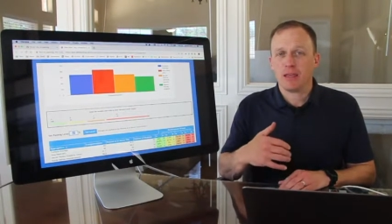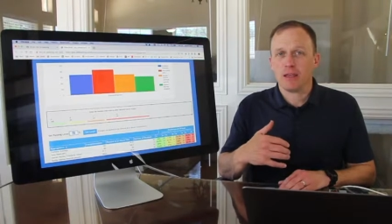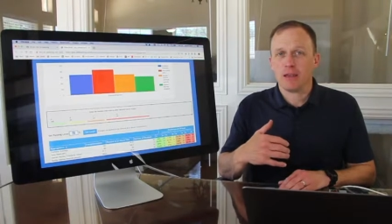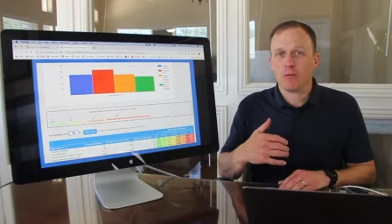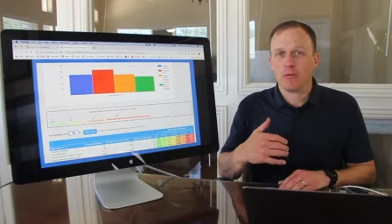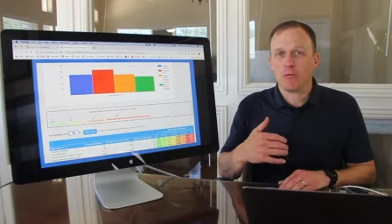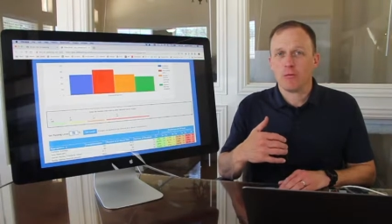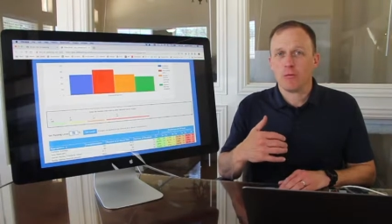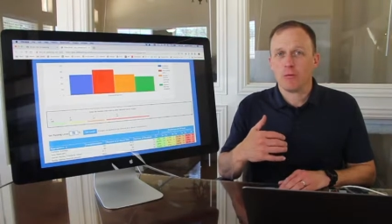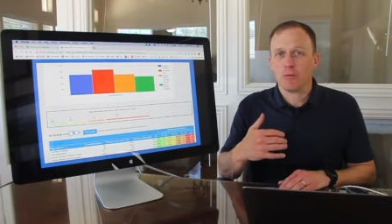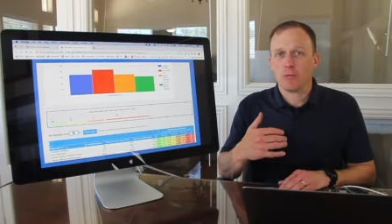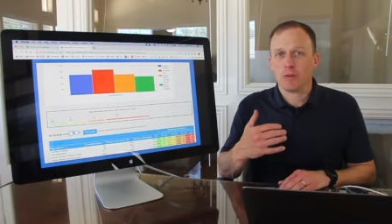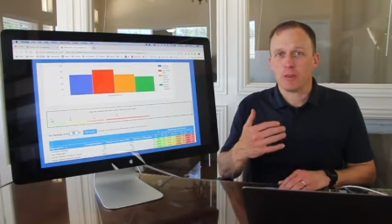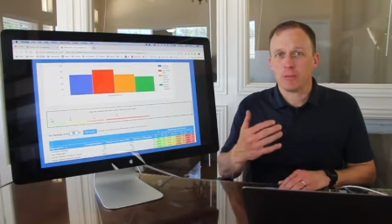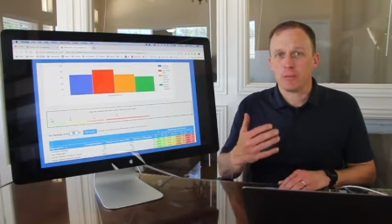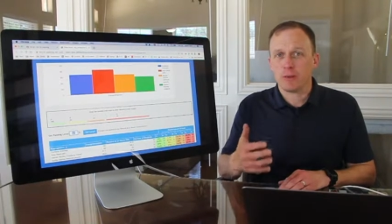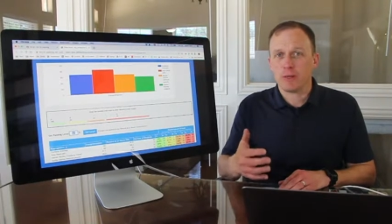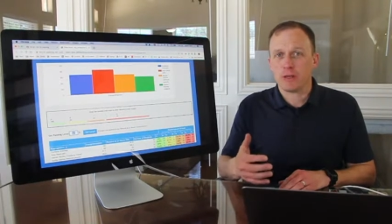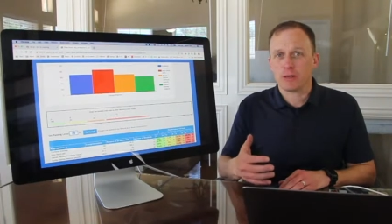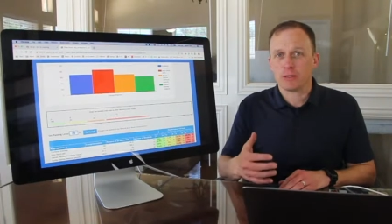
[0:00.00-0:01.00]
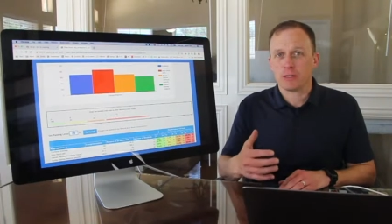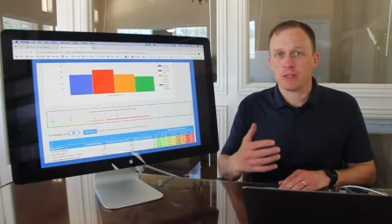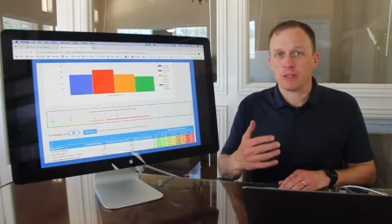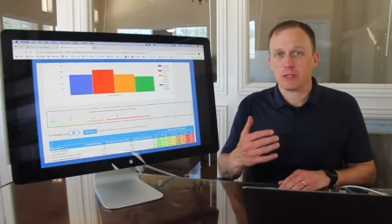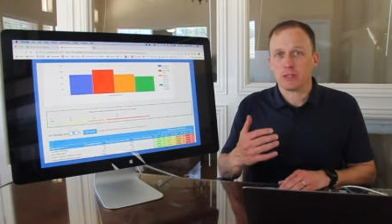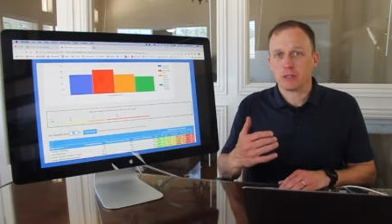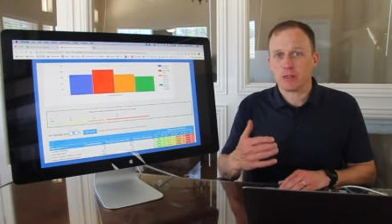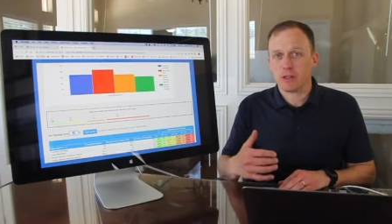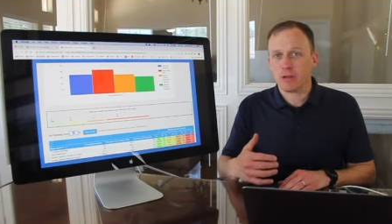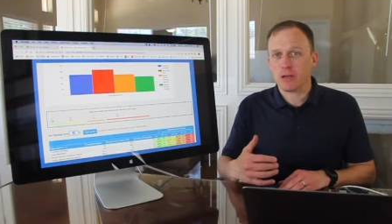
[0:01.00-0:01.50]
And then when the
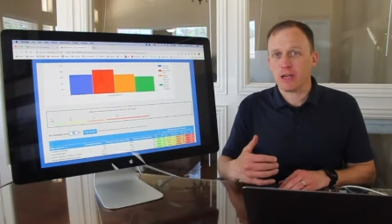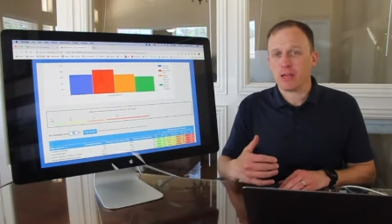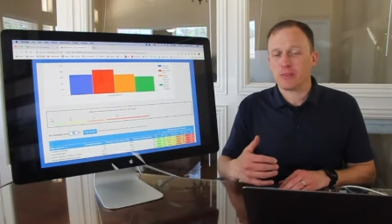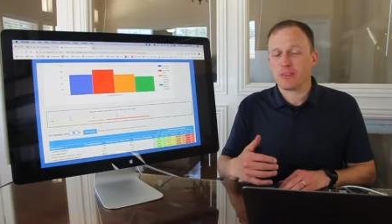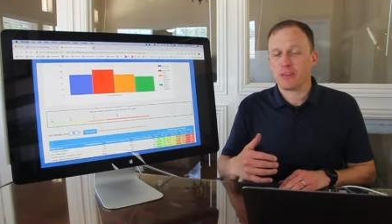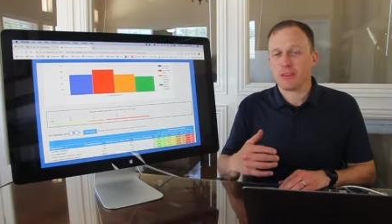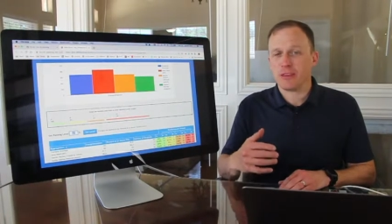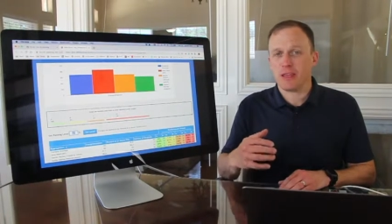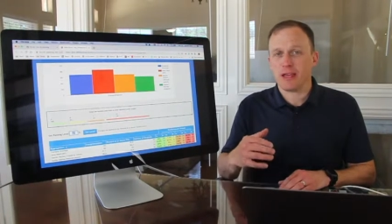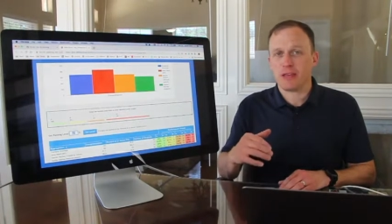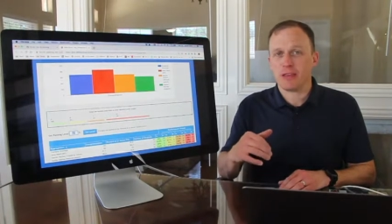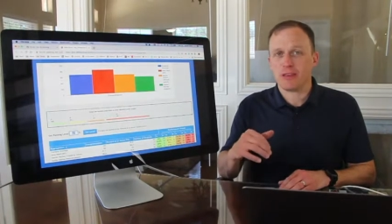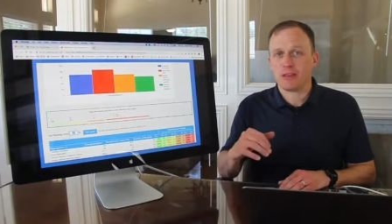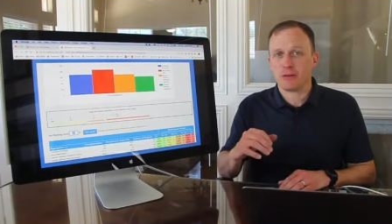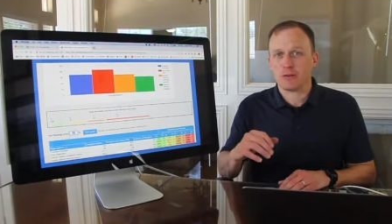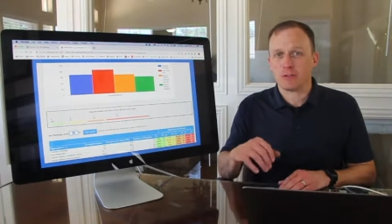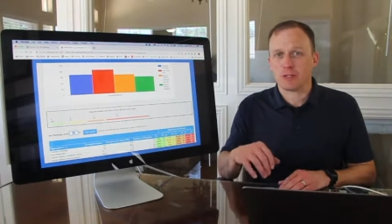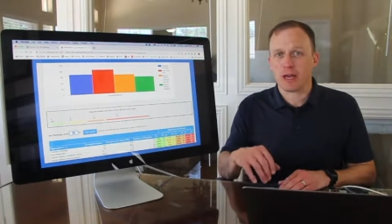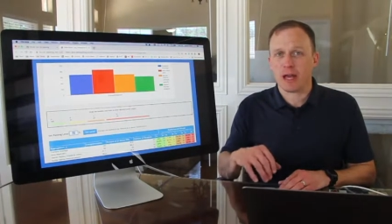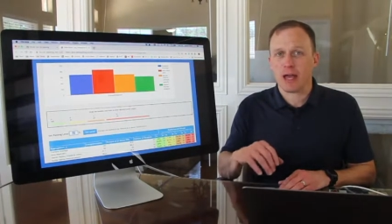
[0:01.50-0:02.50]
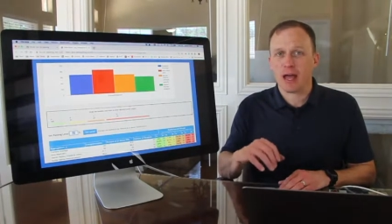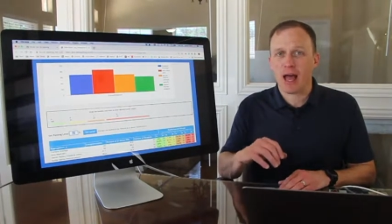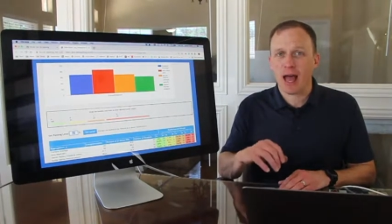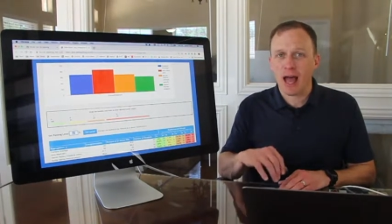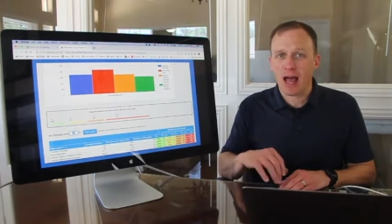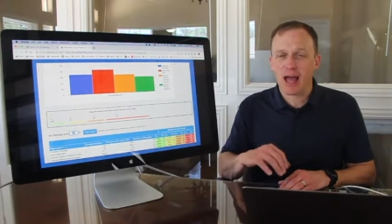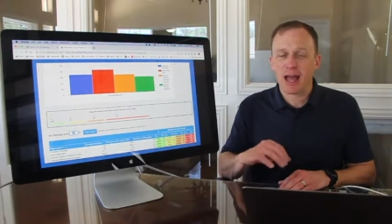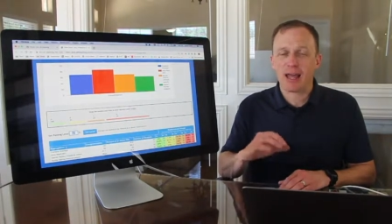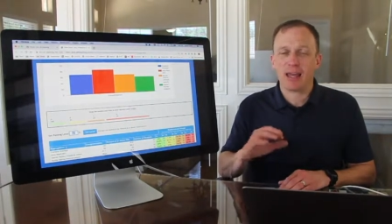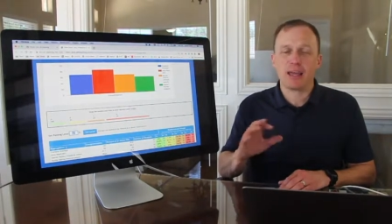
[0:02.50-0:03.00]
PLCs look at the data, there's a
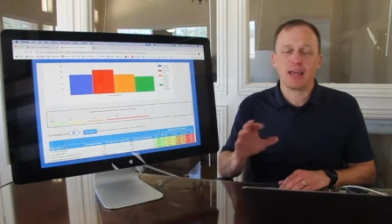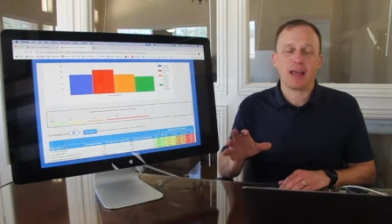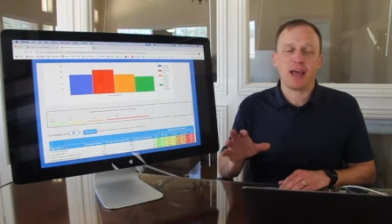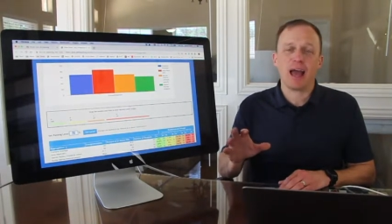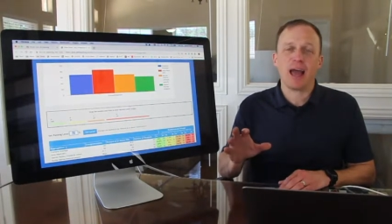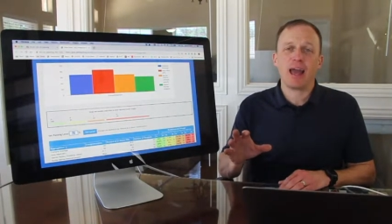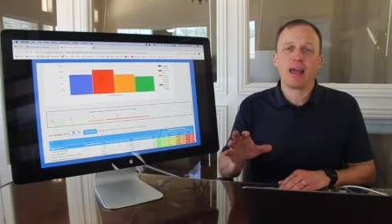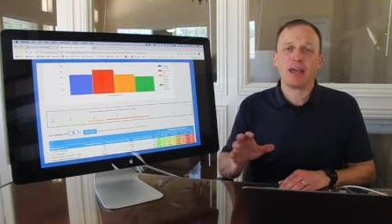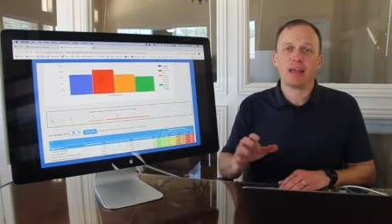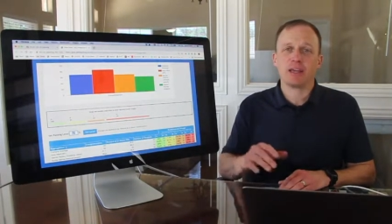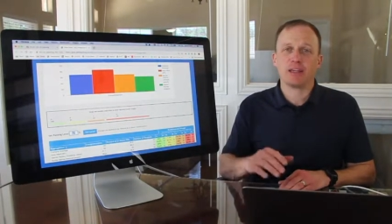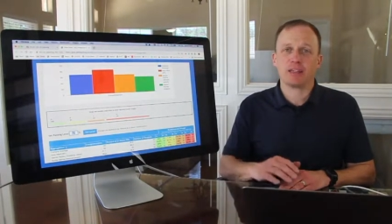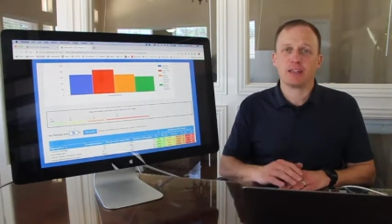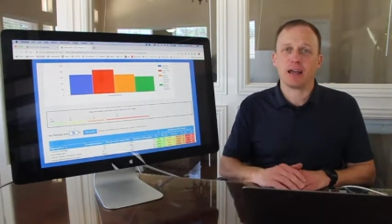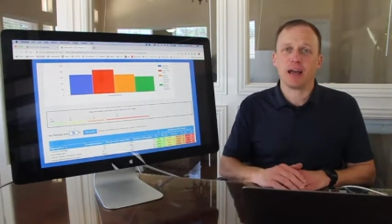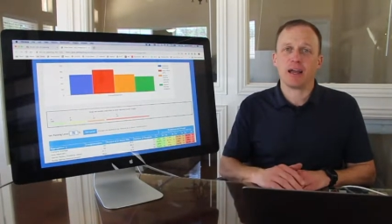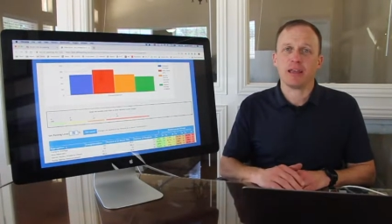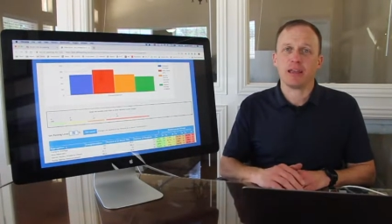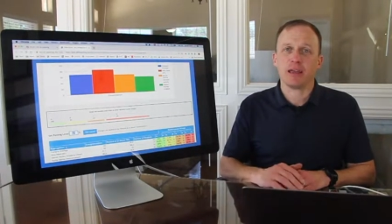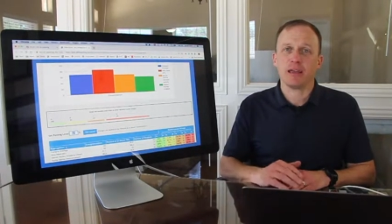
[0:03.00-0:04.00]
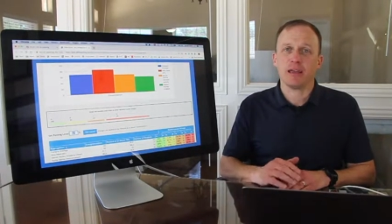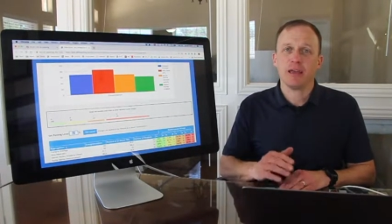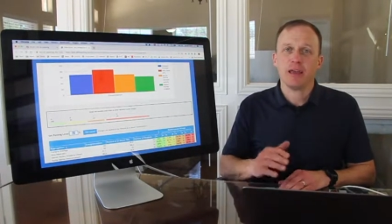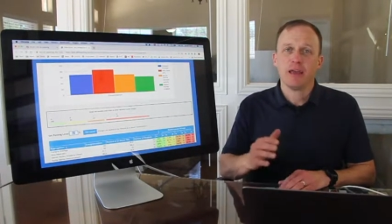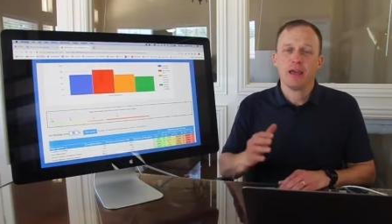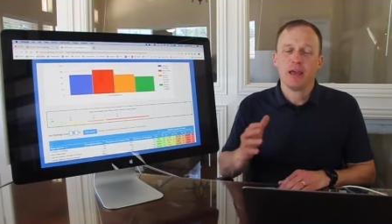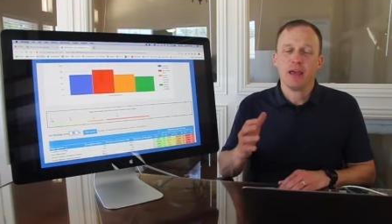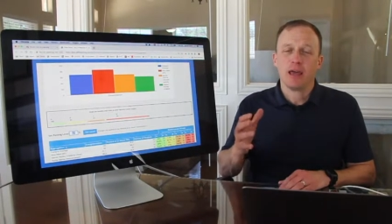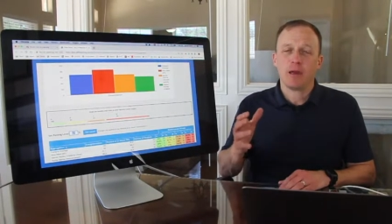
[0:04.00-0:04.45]
high, high anxiety.